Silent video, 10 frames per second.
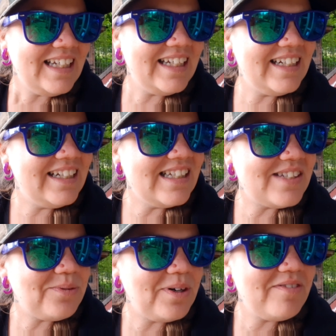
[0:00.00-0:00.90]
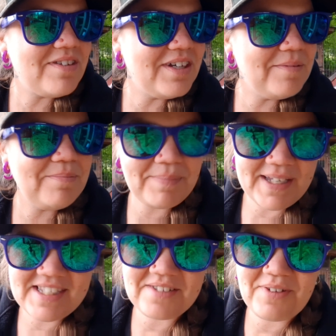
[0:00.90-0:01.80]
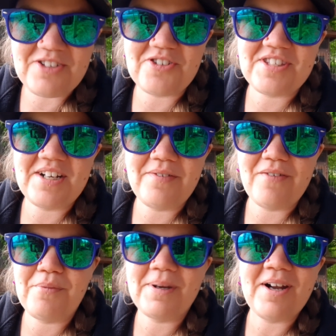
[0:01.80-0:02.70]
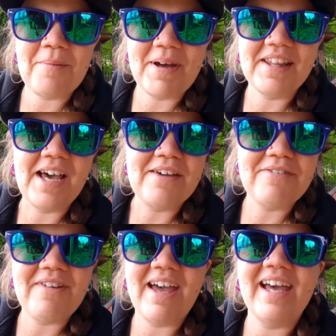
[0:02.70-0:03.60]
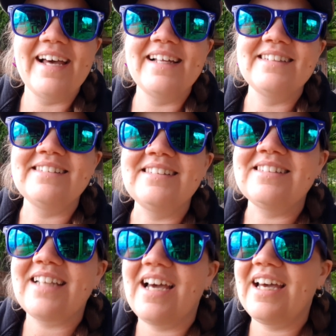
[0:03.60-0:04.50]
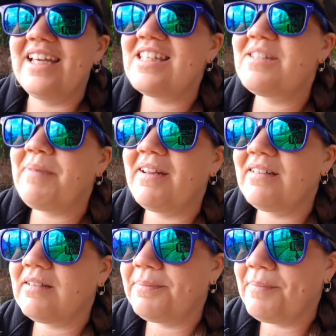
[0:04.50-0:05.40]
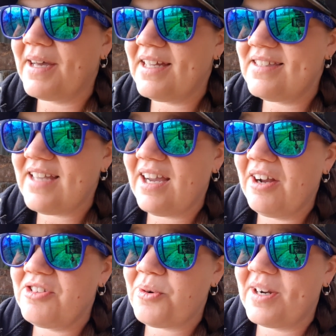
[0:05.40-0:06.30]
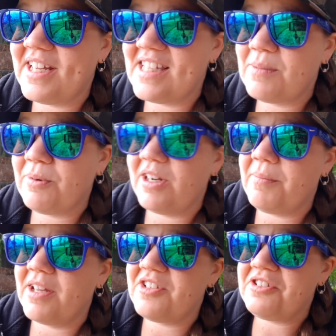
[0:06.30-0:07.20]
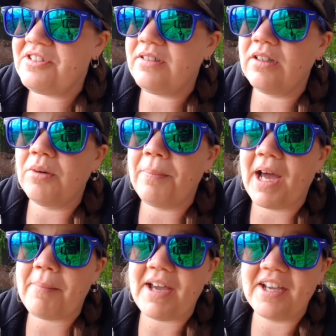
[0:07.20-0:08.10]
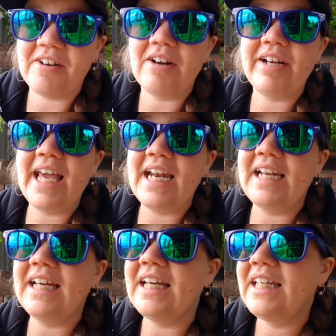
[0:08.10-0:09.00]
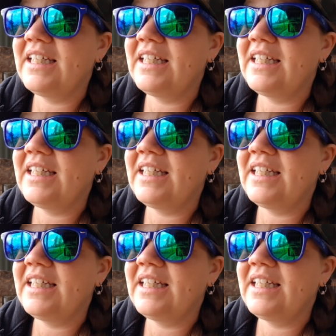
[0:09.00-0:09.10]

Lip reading: It is one of the biggest adventures that I've ever been on in my life, and I spent my entire 20s pretty much, you know, backpacking around Canada,